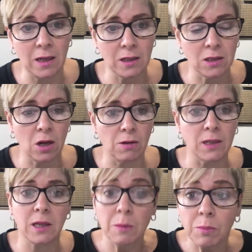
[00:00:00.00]
is known
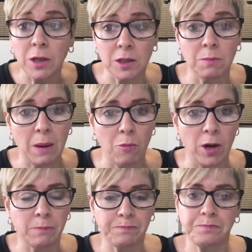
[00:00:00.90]
as implicit
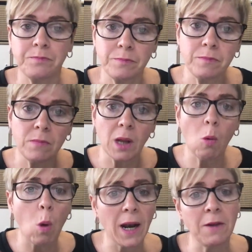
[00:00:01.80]
memory,
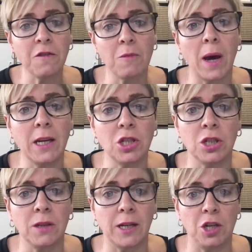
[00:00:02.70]
while
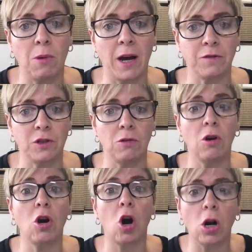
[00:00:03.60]
information that you have to
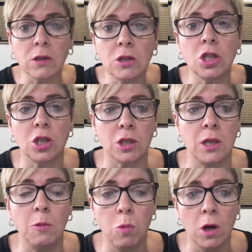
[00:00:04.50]

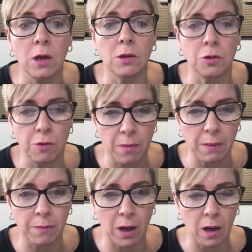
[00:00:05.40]
consciously work to
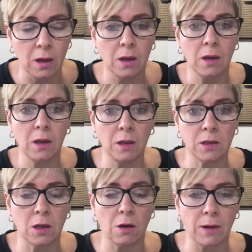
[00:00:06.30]
remember
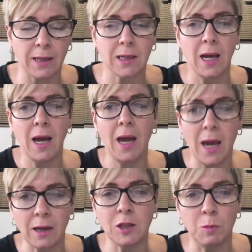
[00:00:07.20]
is known as
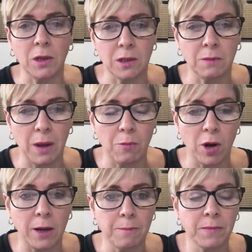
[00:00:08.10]
explicit memory.